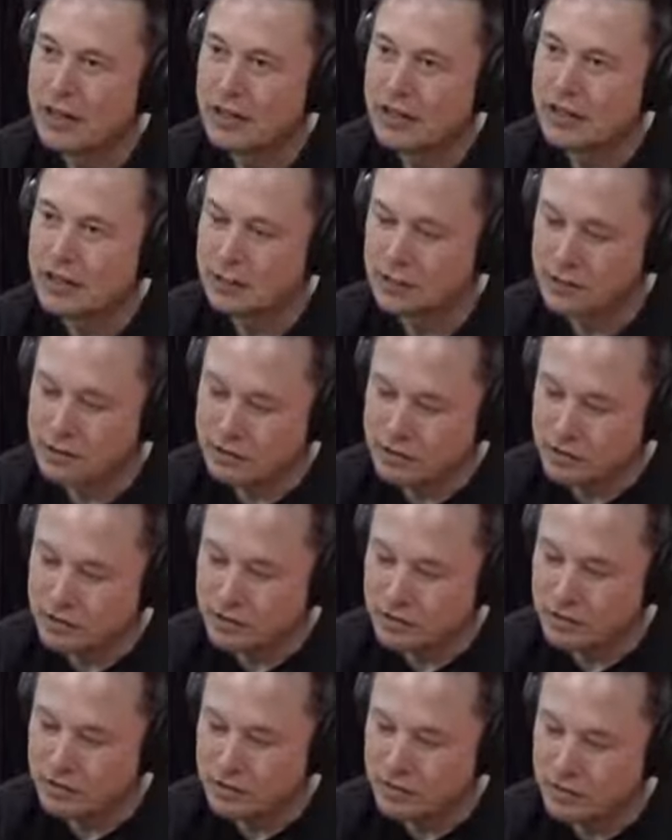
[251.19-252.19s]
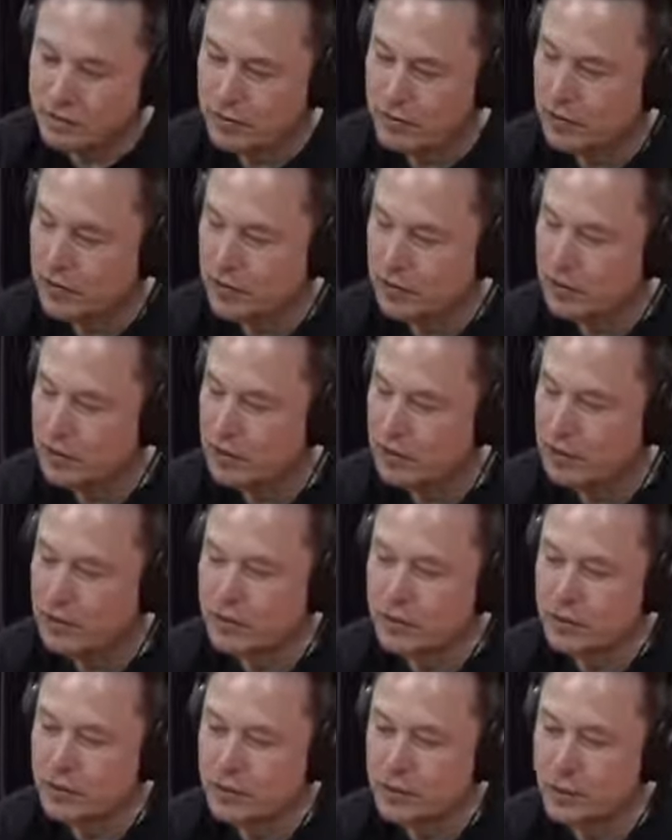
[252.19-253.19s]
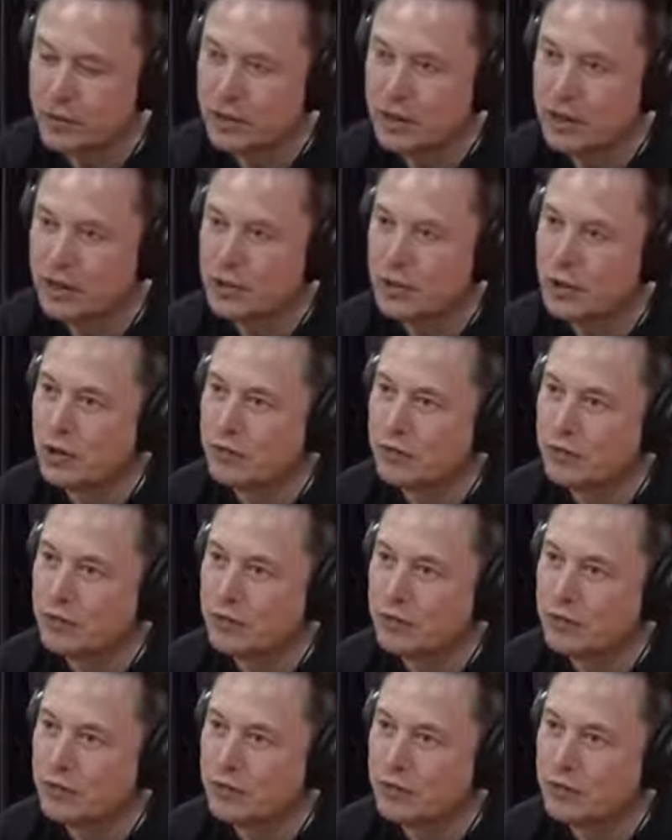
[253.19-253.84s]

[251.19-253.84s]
So it doesn't create trauma.